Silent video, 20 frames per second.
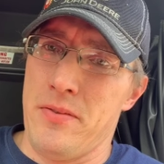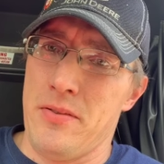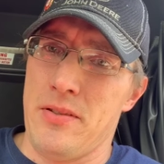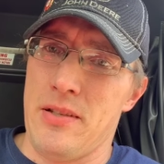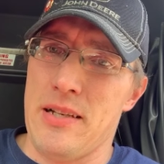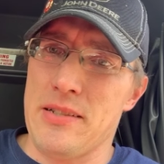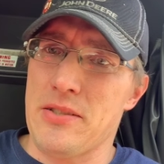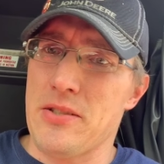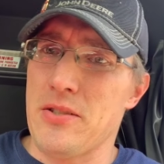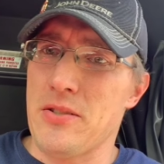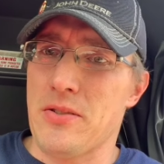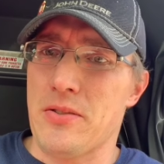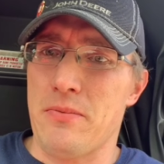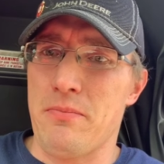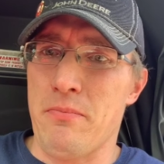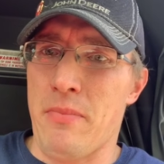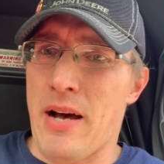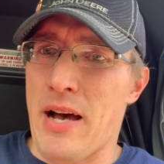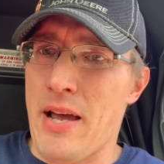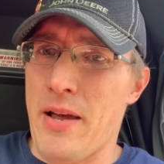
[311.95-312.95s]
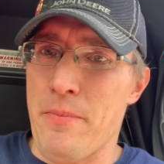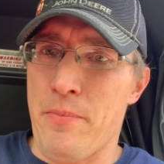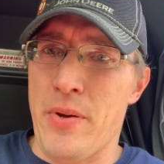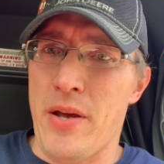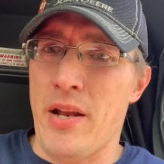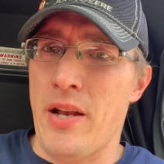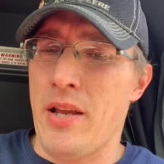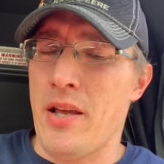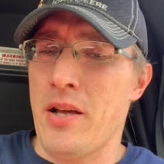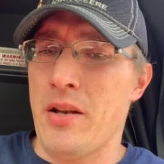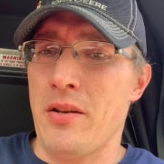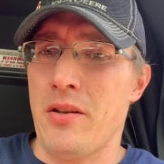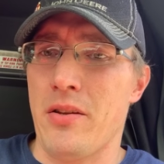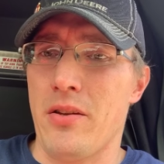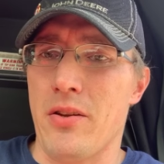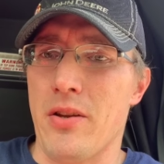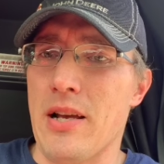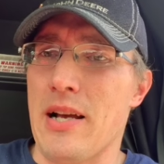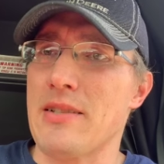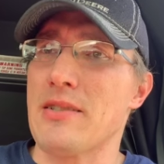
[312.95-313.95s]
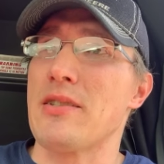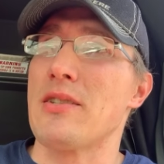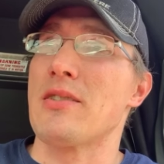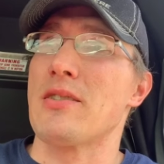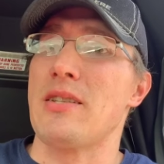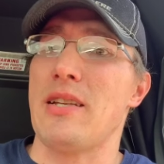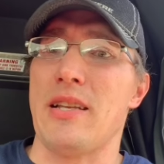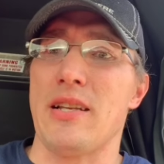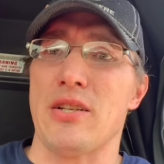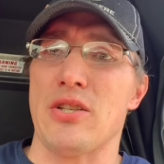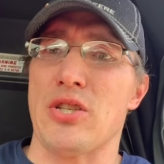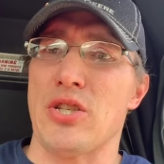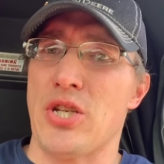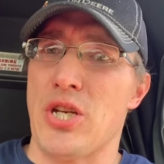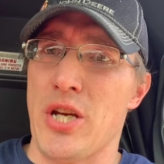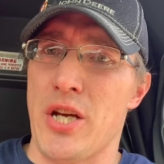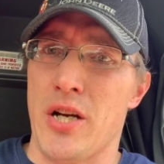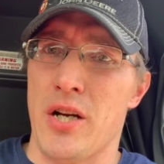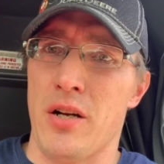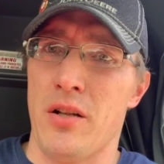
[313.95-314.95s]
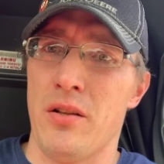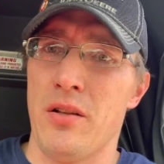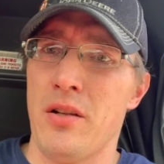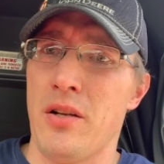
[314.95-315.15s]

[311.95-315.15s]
That's just my opinion. You guys just need to chill.